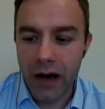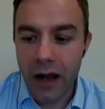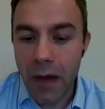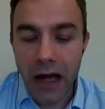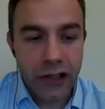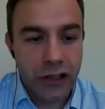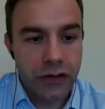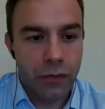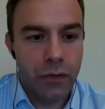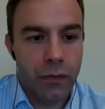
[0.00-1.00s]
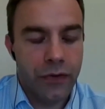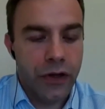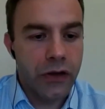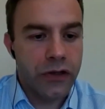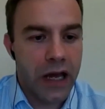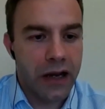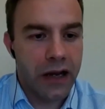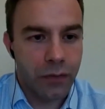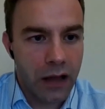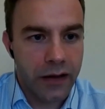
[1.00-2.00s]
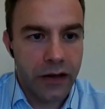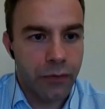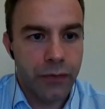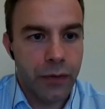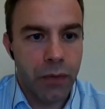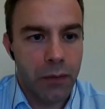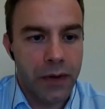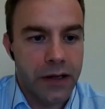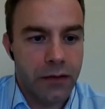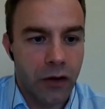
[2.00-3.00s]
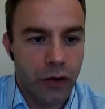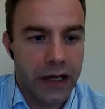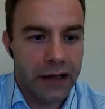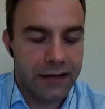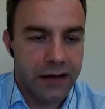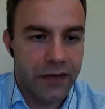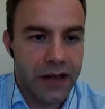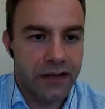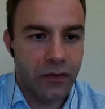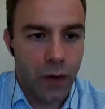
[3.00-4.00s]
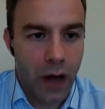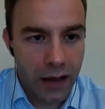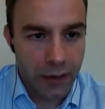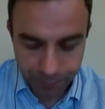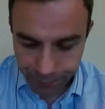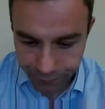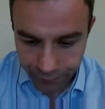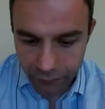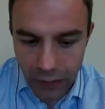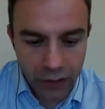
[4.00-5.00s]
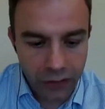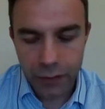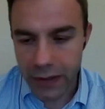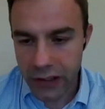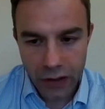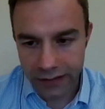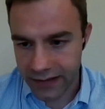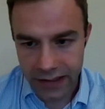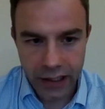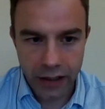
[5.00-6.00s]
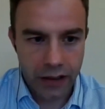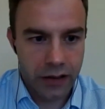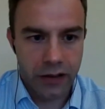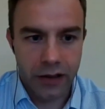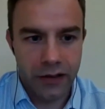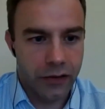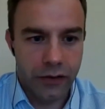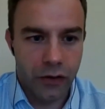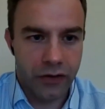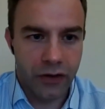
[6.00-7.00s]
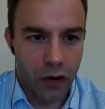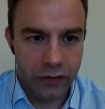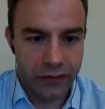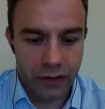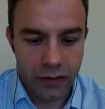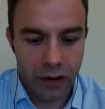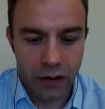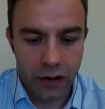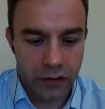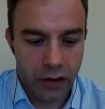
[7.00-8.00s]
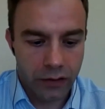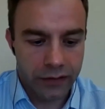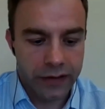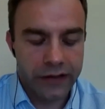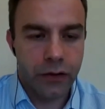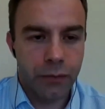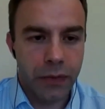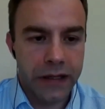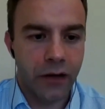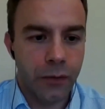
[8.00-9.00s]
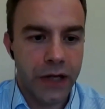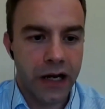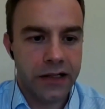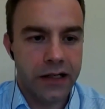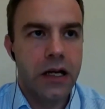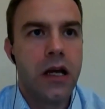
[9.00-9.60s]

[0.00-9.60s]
I imagine with you, Jen, as well, that you're probably looking at CVs as well. So I'd be interested to hear kind of your thoughts on this complete subject.